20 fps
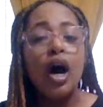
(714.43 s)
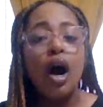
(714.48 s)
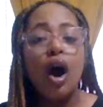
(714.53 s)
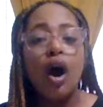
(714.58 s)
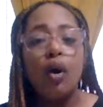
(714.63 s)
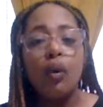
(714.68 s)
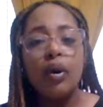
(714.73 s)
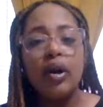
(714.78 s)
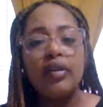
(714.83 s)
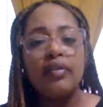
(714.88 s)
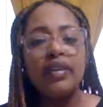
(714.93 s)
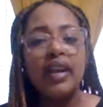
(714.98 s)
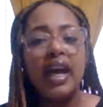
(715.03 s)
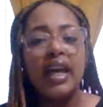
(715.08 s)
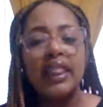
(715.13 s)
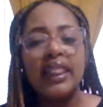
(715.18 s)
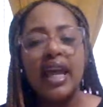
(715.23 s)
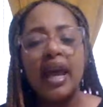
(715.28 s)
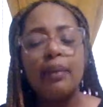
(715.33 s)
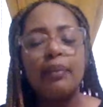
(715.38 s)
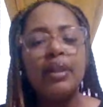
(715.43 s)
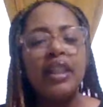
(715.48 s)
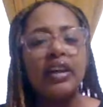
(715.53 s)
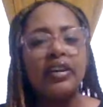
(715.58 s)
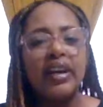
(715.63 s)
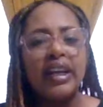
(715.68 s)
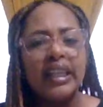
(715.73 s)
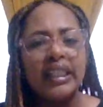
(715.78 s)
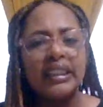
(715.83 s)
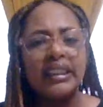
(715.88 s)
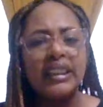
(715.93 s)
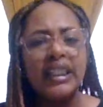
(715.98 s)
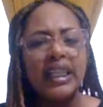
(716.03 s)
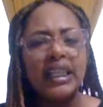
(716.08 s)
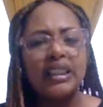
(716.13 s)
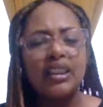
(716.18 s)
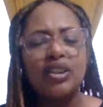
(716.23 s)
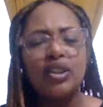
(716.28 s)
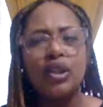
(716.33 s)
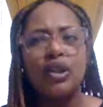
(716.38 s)
or whatever like that, but they're
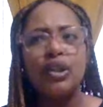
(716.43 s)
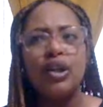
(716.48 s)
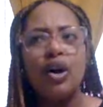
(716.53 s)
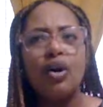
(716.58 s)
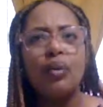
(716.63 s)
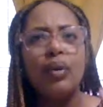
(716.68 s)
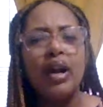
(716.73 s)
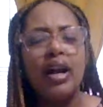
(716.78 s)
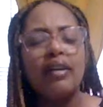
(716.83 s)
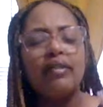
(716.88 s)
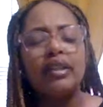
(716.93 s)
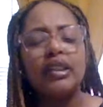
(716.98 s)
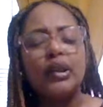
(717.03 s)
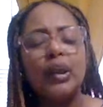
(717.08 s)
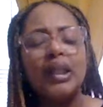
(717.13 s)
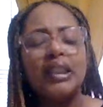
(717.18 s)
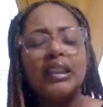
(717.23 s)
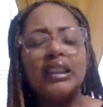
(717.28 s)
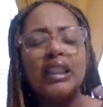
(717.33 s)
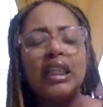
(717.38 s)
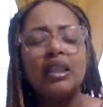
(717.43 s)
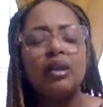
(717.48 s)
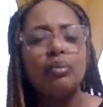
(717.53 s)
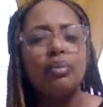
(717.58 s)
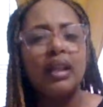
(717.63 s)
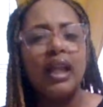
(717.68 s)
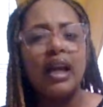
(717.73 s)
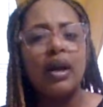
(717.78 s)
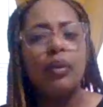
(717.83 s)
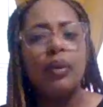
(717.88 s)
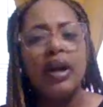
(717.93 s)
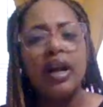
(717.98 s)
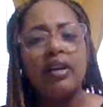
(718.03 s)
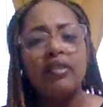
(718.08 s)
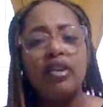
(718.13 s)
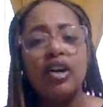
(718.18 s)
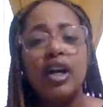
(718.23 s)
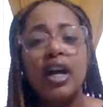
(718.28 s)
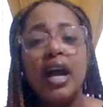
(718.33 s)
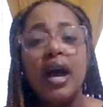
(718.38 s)
innocent, so you know whatever. So I just let them play or
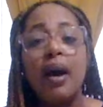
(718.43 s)
whatever.